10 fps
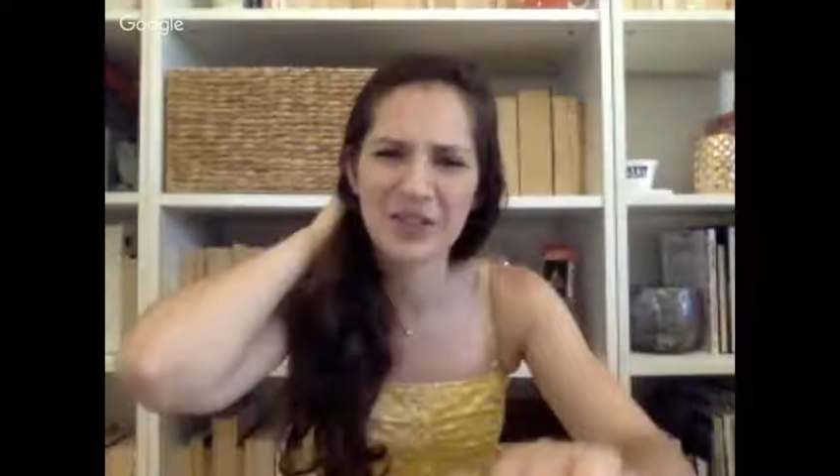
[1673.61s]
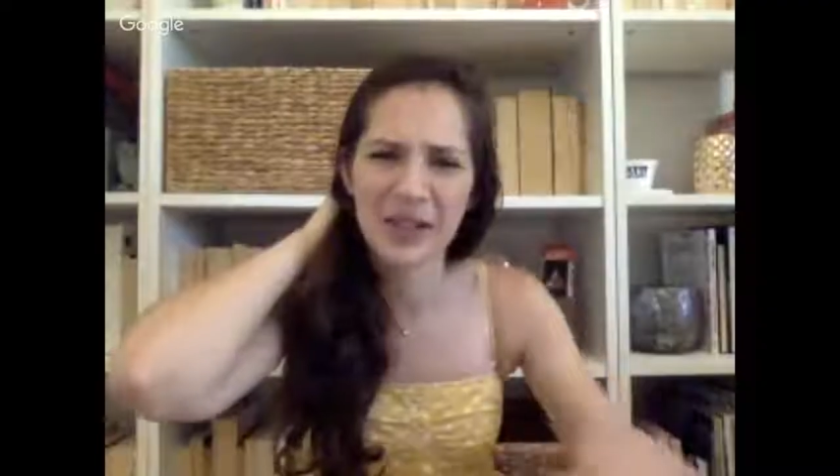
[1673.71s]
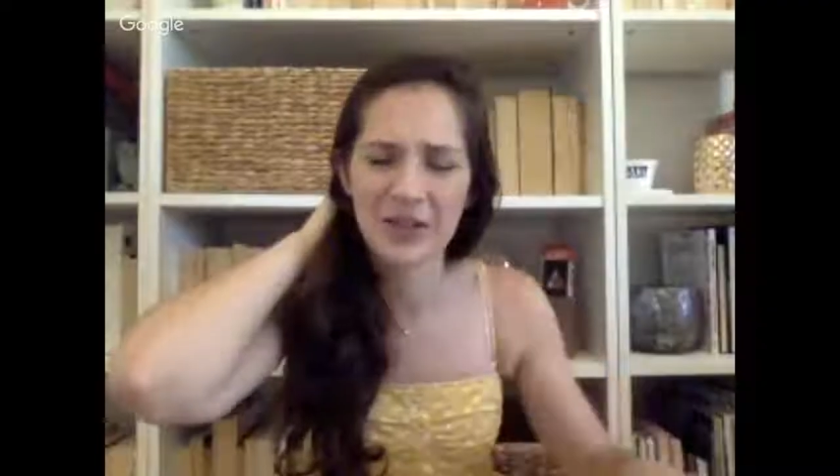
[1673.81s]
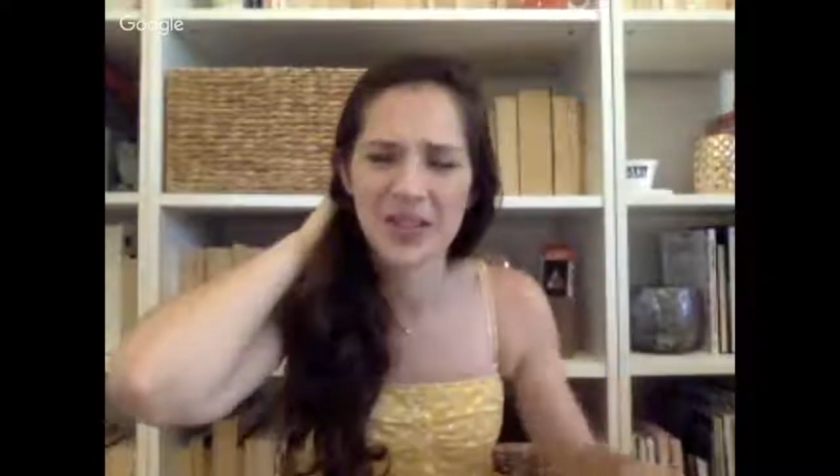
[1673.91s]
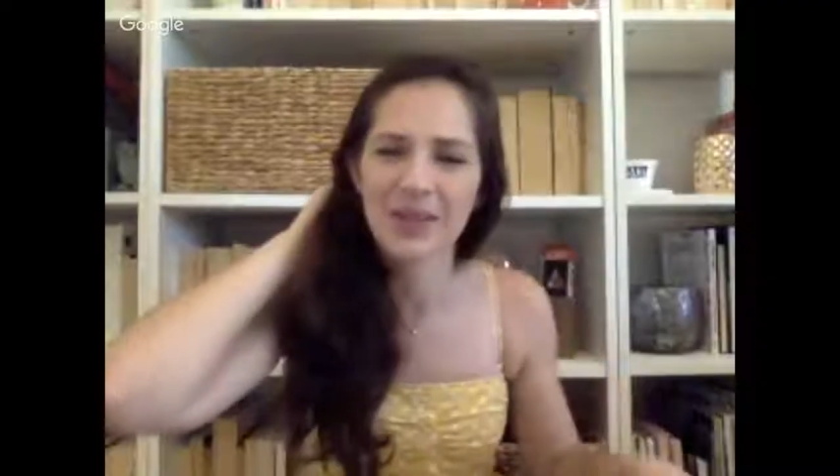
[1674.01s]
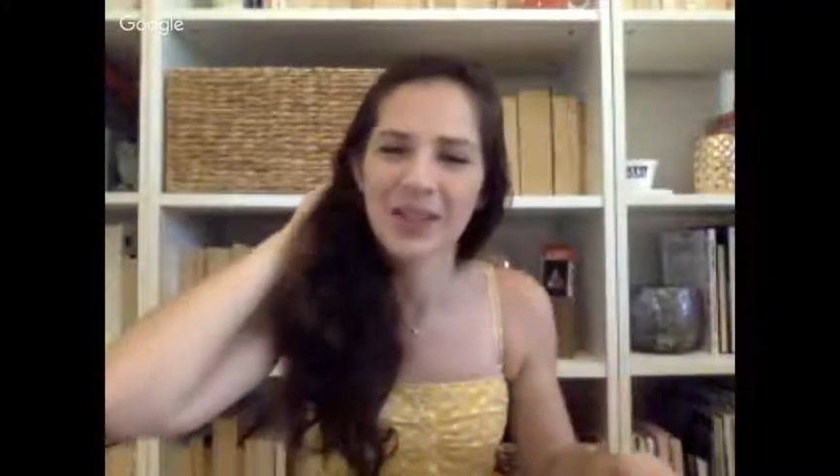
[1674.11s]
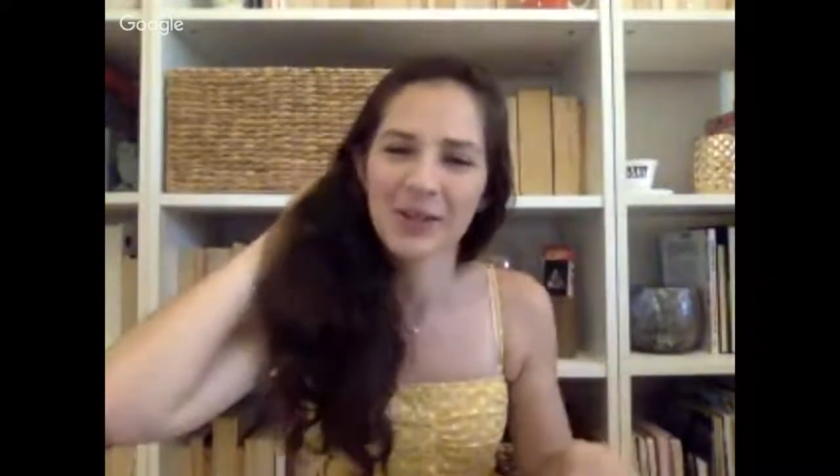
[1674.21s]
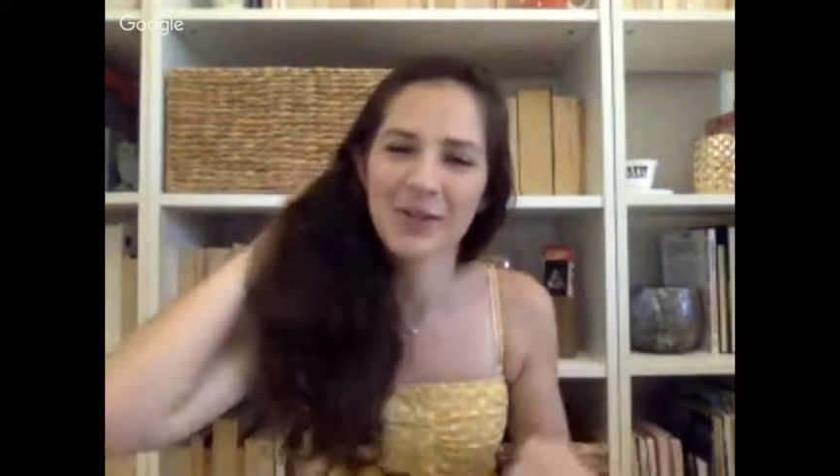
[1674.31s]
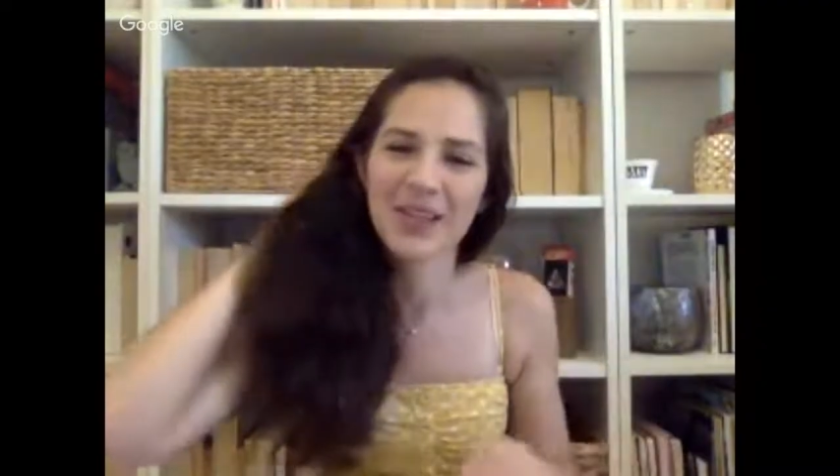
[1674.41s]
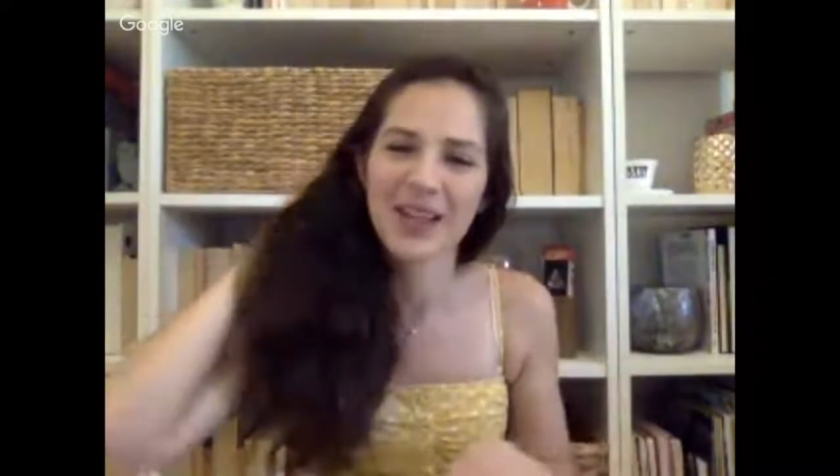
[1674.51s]
or something that
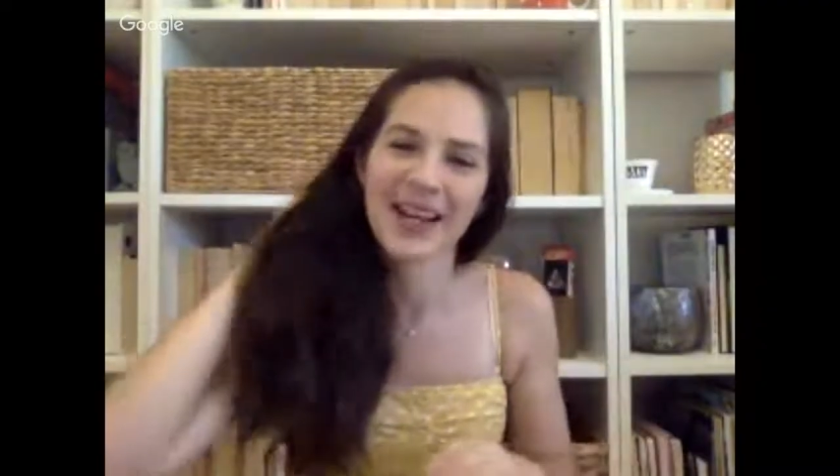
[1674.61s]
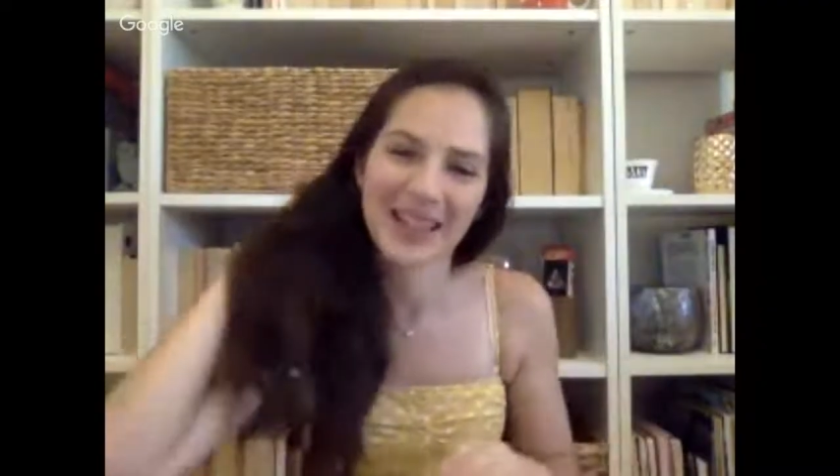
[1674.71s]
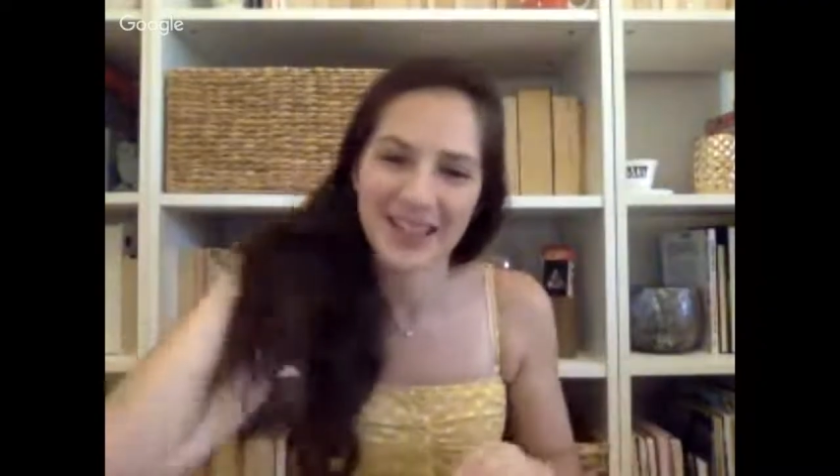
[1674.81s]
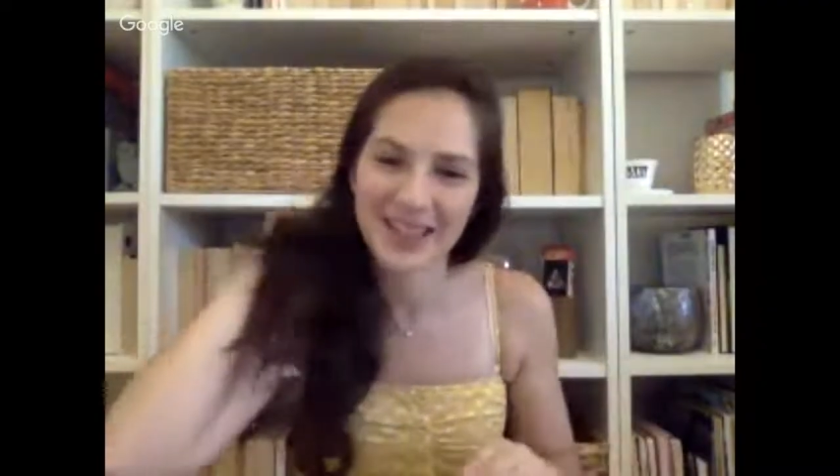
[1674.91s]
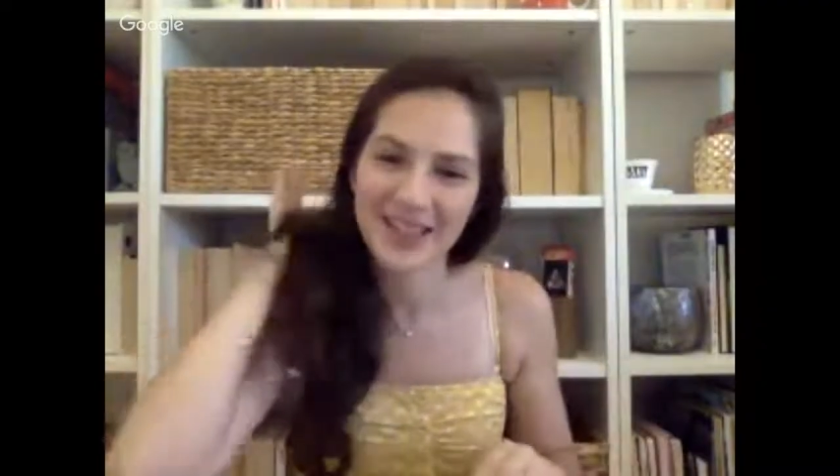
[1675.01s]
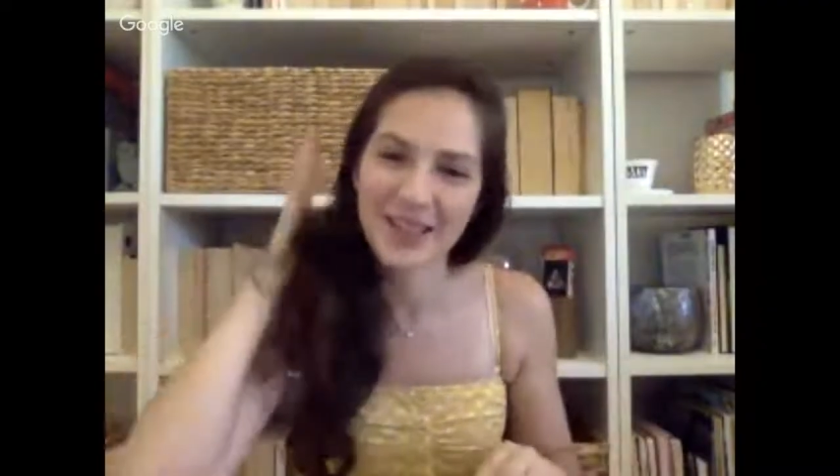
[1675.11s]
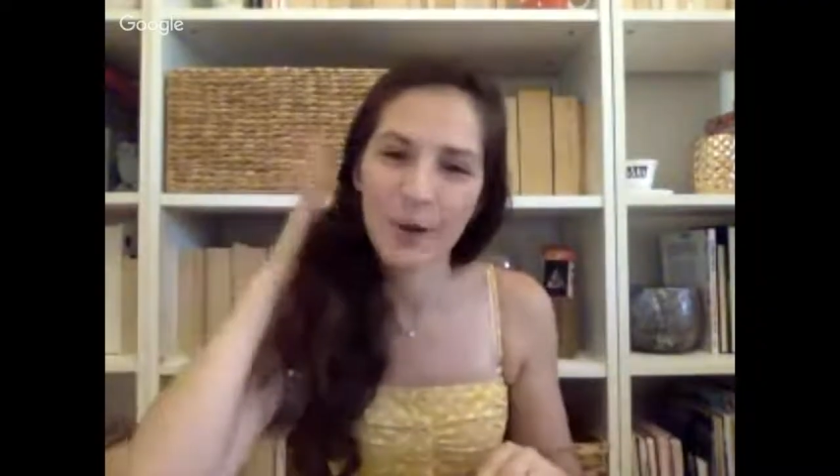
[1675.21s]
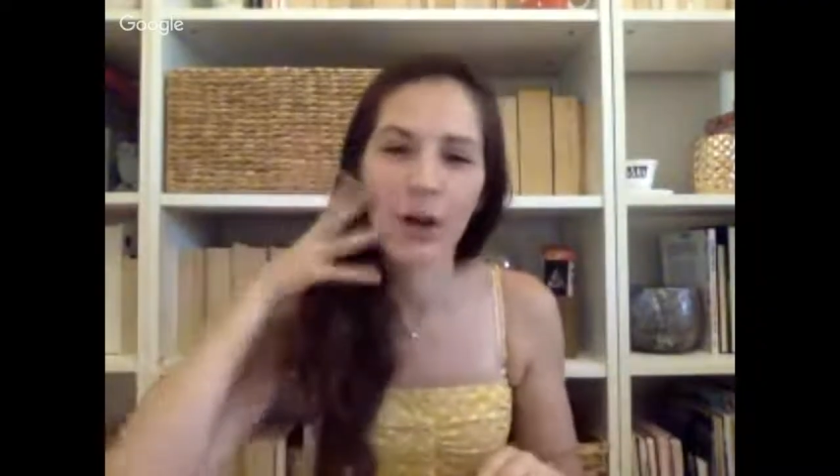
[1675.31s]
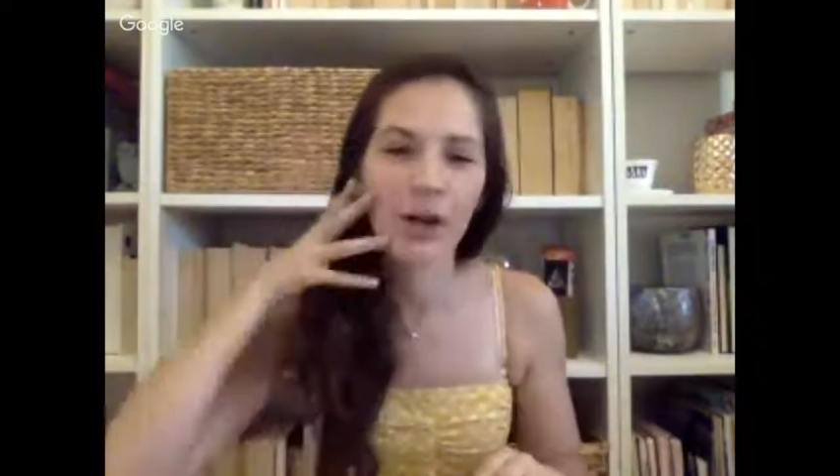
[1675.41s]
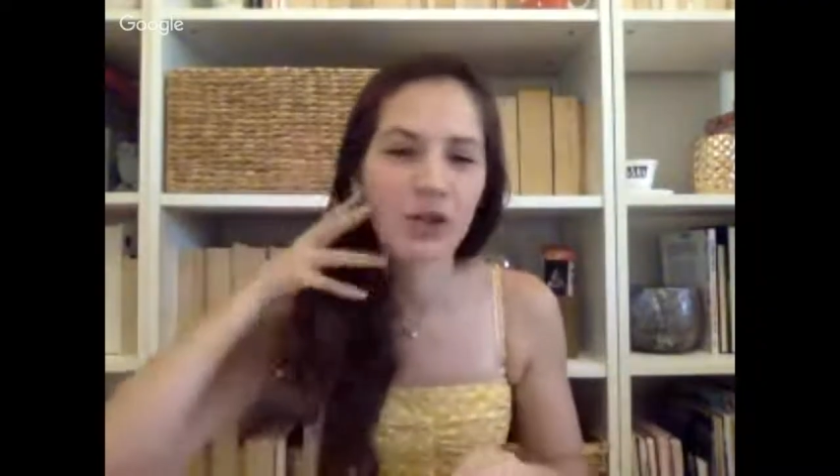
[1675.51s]
was like, is this a
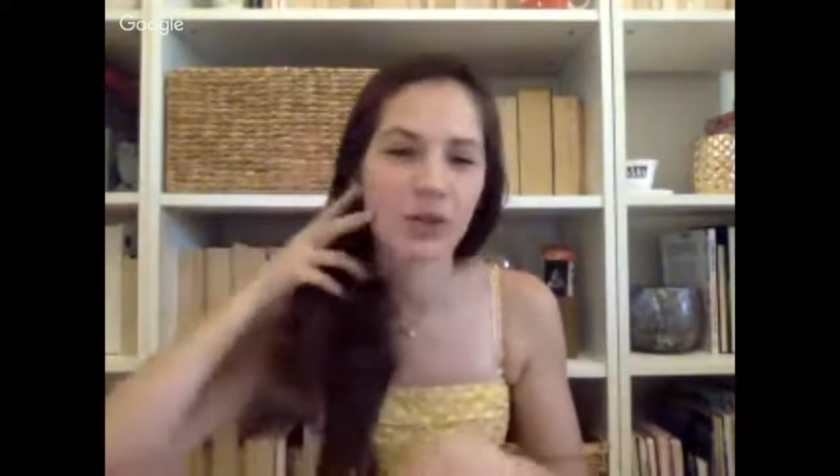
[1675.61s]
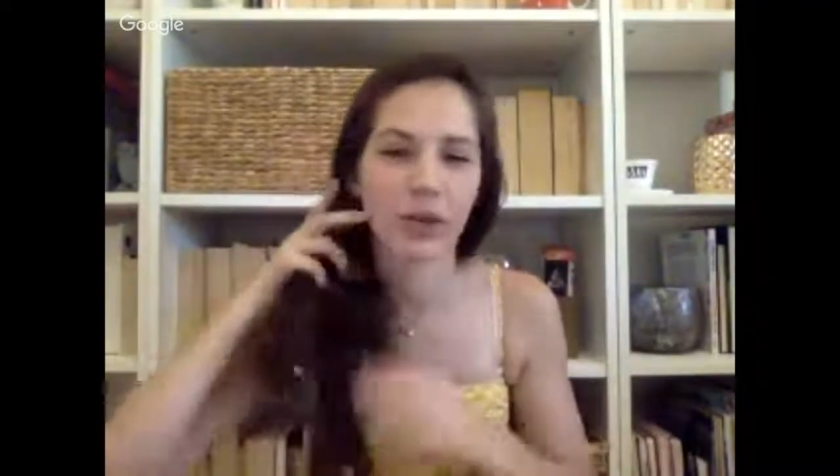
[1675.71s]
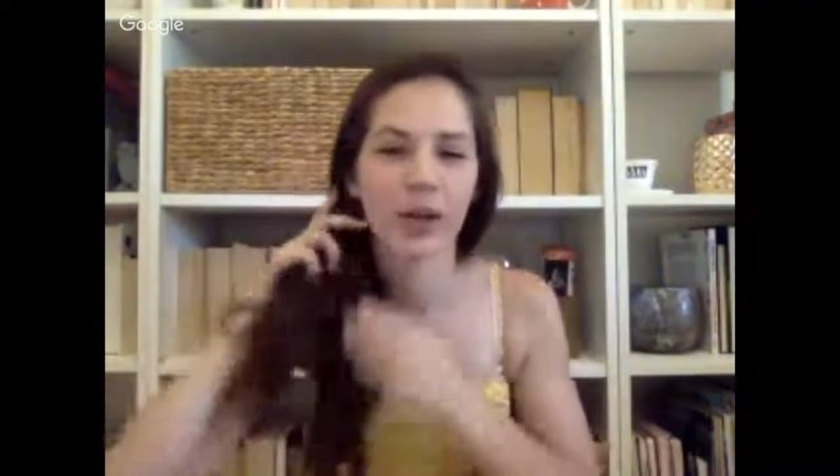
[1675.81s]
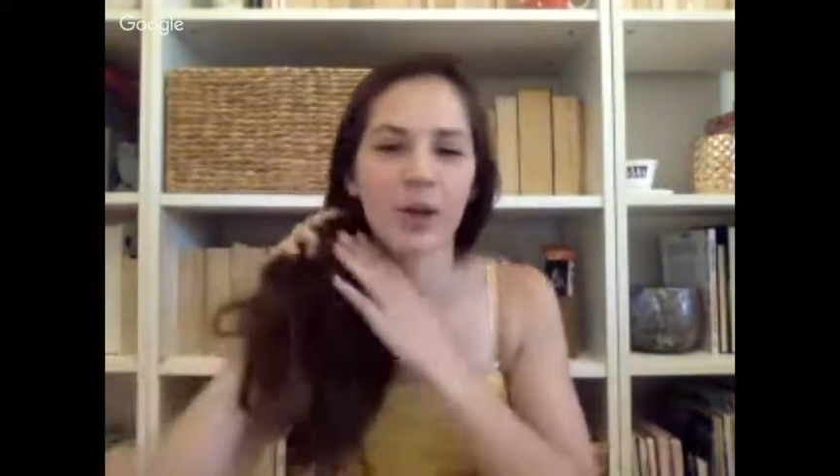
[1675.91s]
Welsh word